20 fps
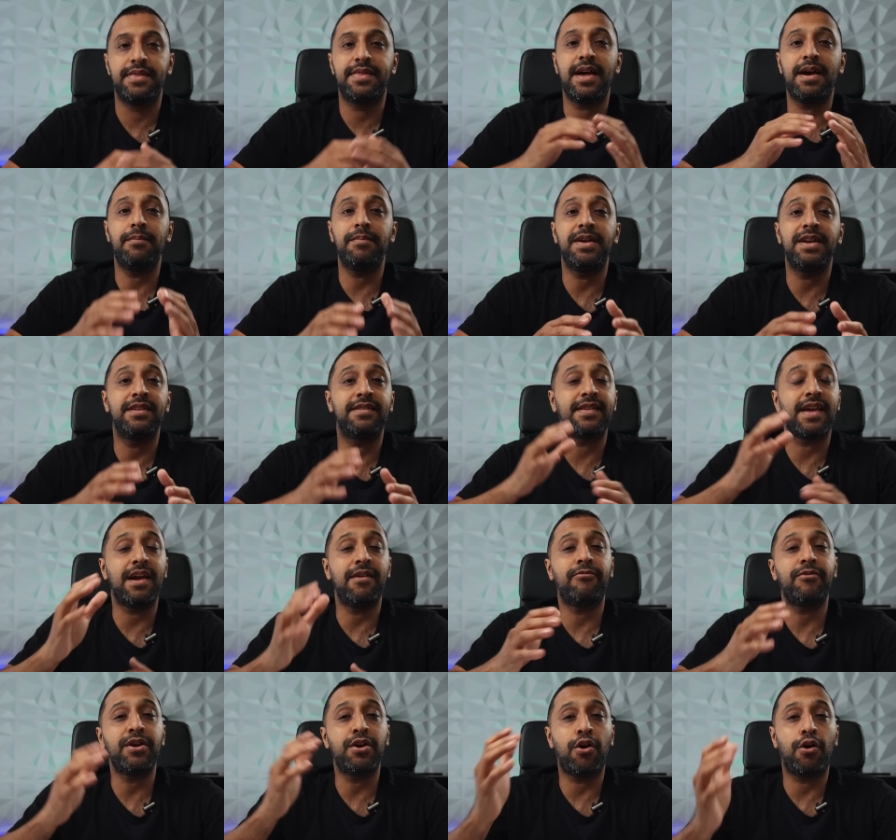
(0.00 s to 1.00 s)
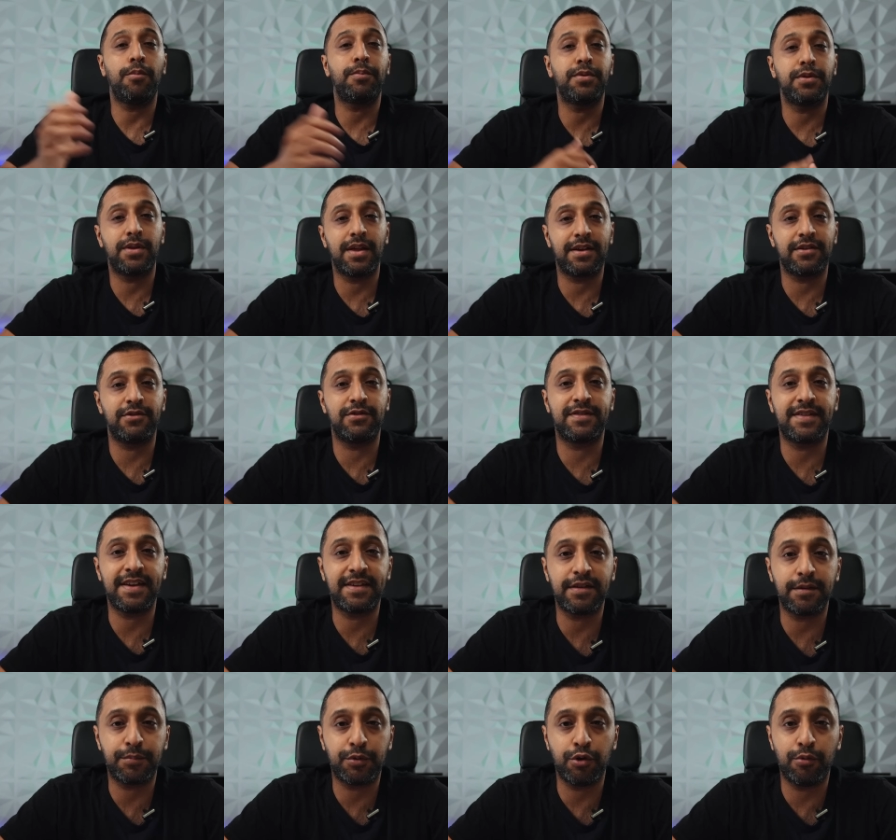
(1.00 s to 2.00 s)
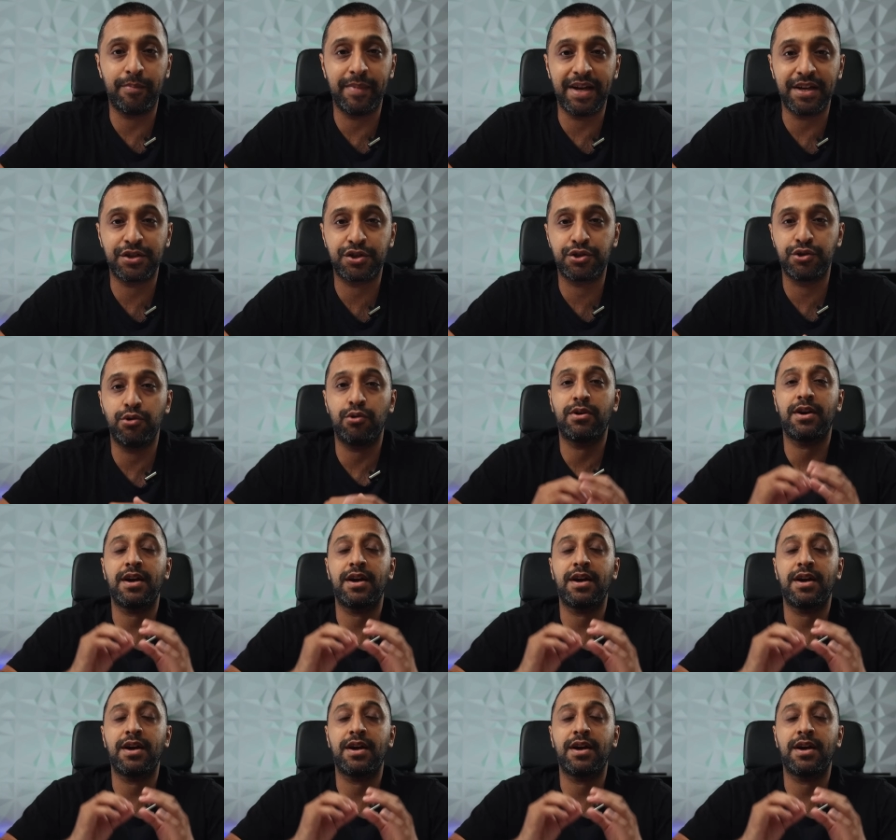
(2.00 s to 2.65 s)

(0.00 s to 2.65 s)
That means every hop that you set up your mesh, you're